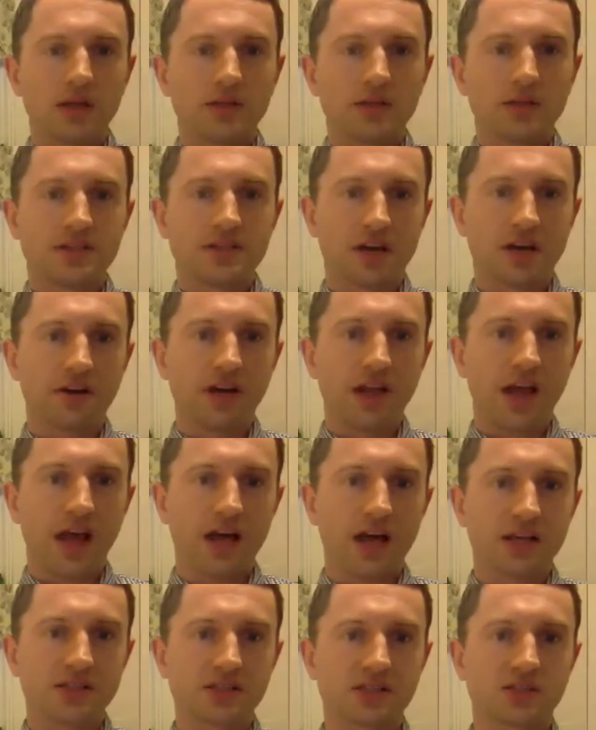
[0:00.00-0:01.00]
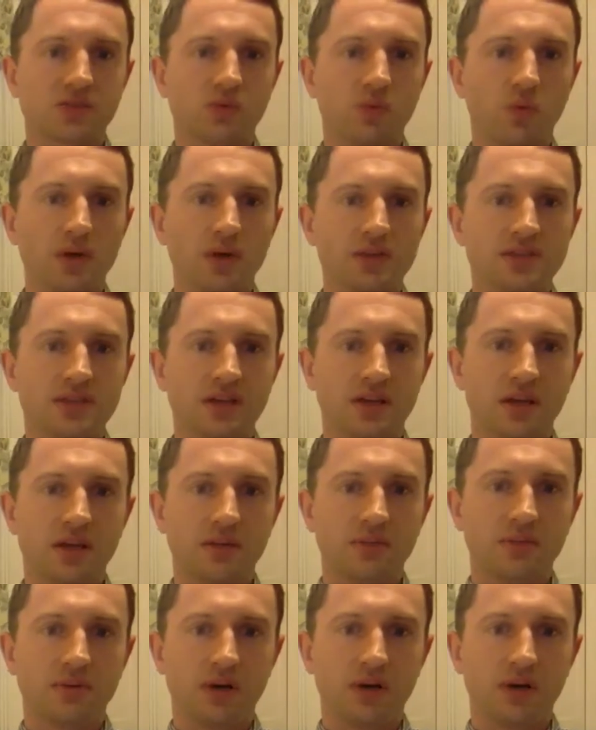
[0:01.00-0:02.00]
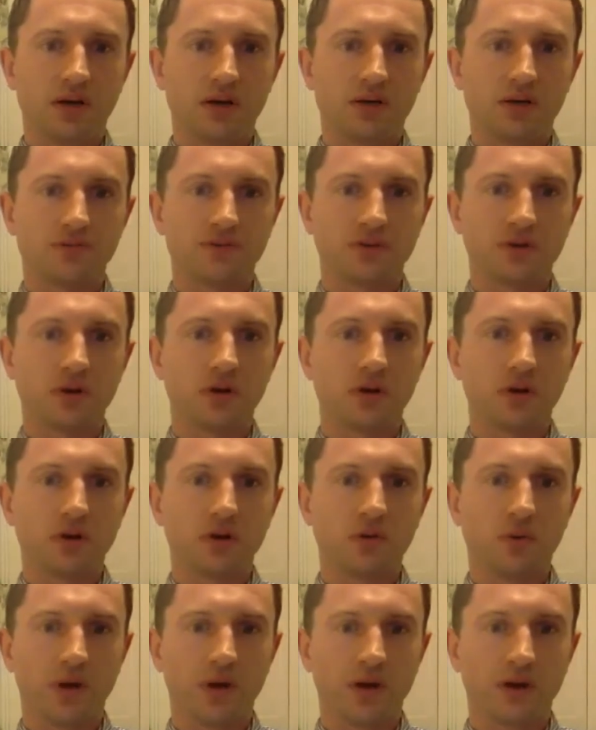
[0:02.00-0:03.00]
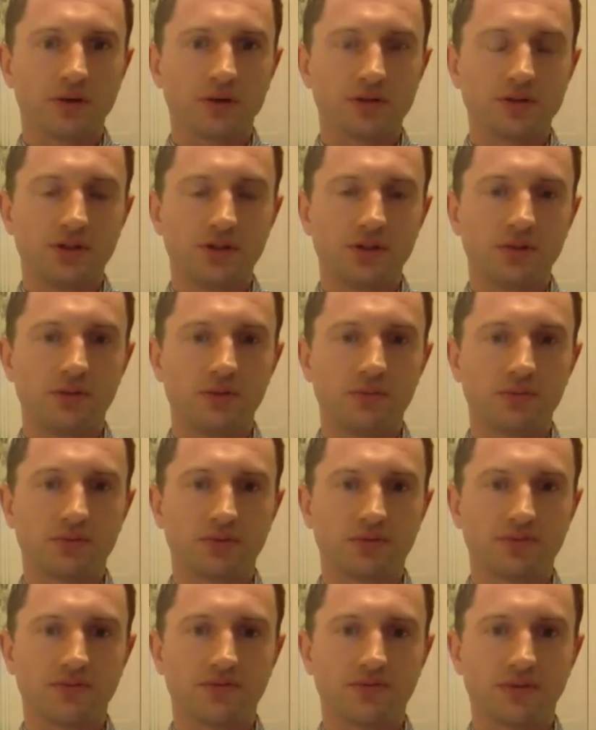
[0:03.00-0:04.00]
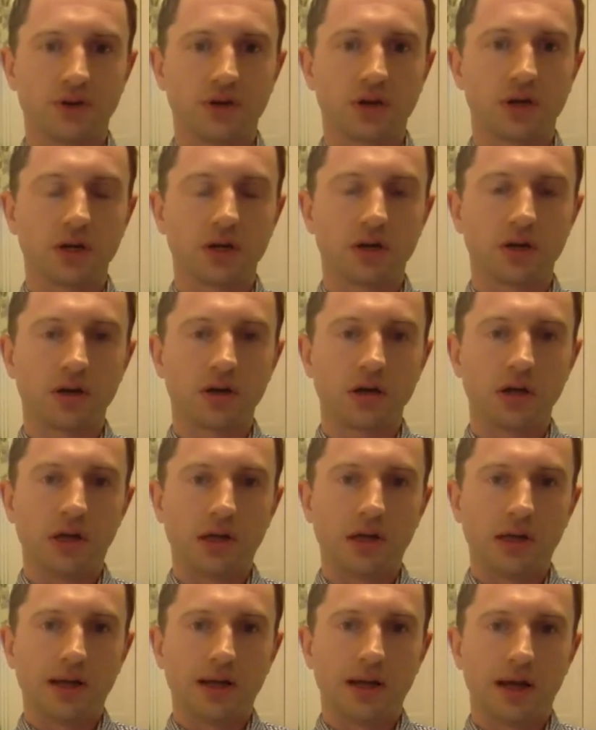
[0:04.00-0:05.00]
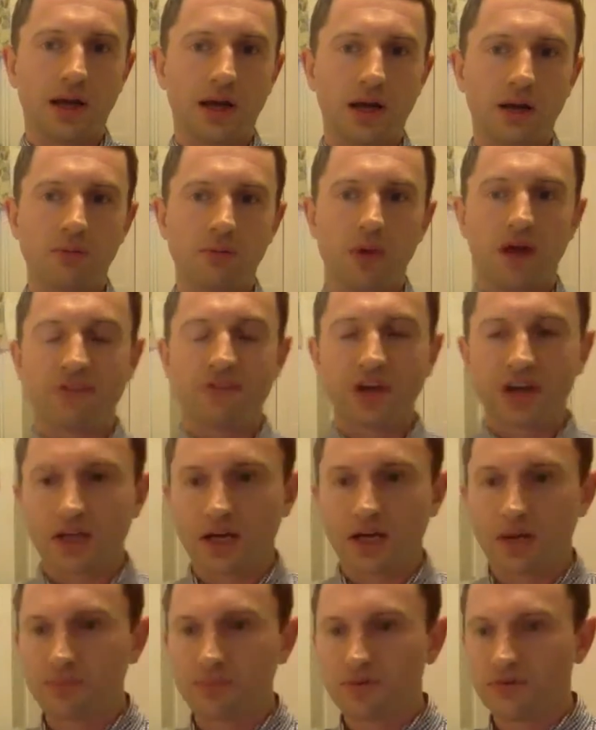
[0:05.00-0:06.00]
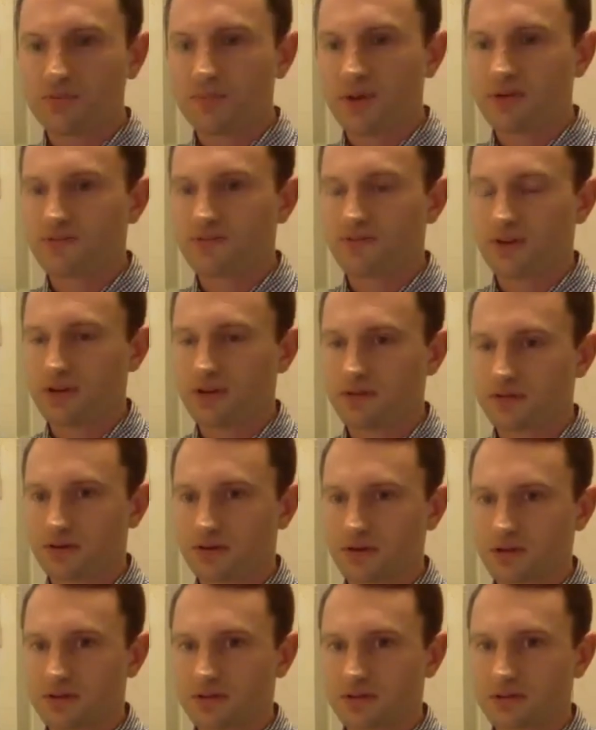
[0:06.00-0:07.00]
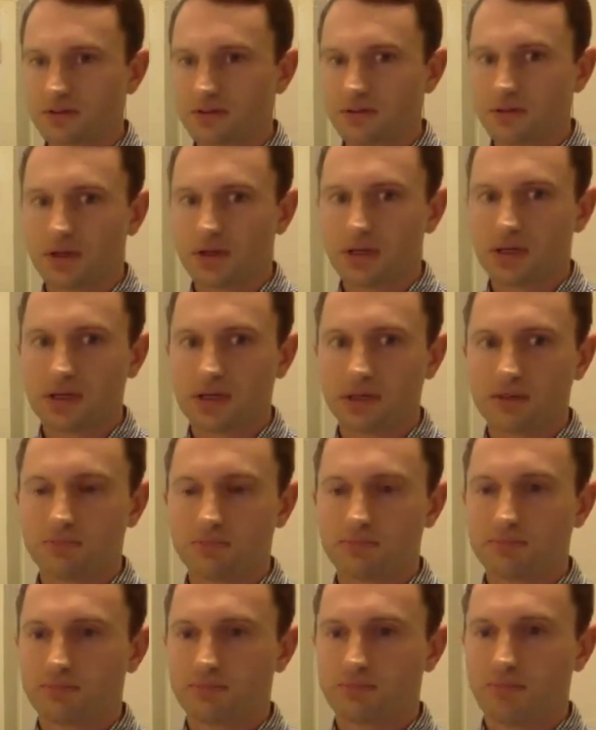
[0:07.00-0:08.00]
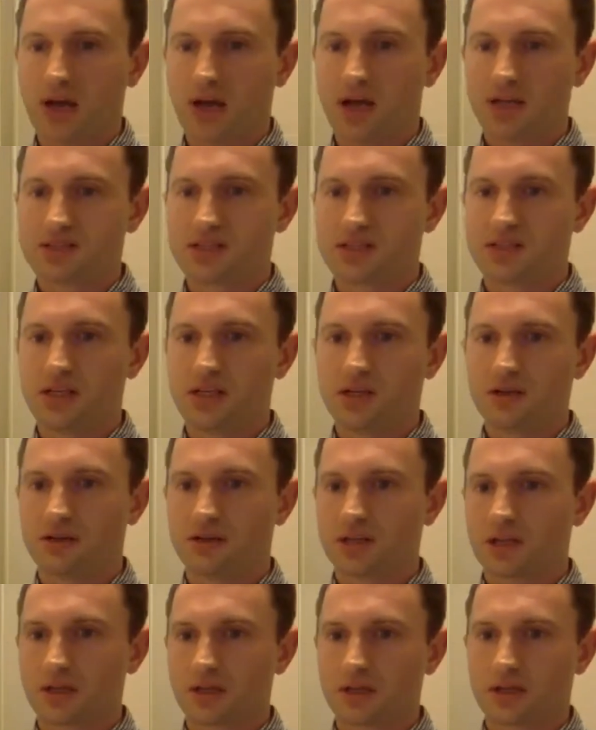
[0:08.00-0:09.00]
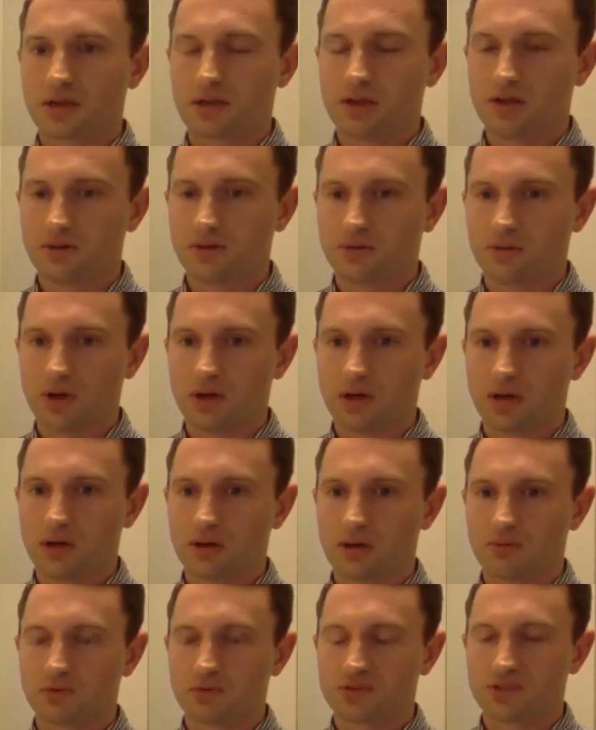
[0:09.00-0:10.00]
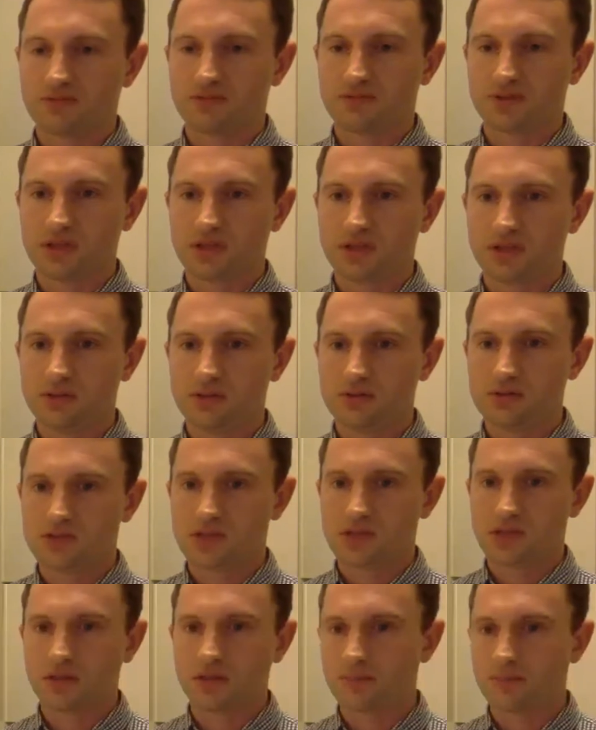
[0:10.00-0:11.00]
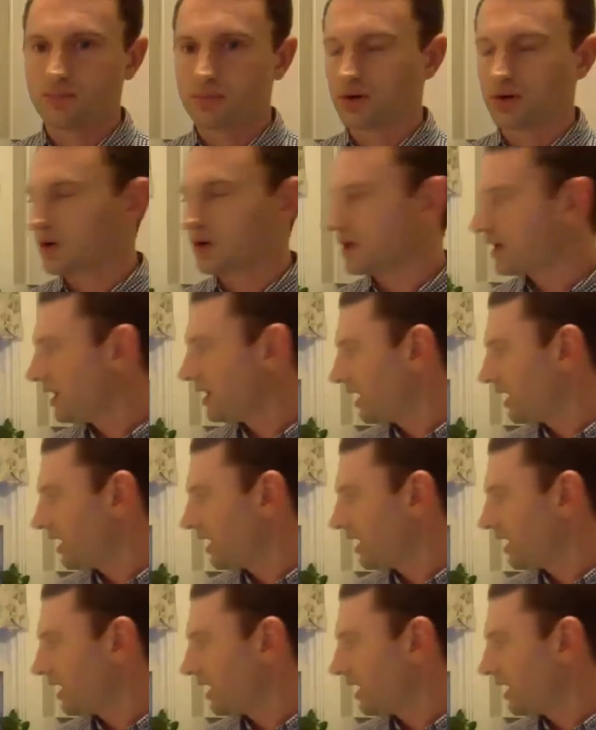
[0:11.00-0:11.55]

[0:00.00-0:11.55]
Terry asks, what type of cookware do you prefer? I've got a couple of my favorite pots here that, were definitely used in the book.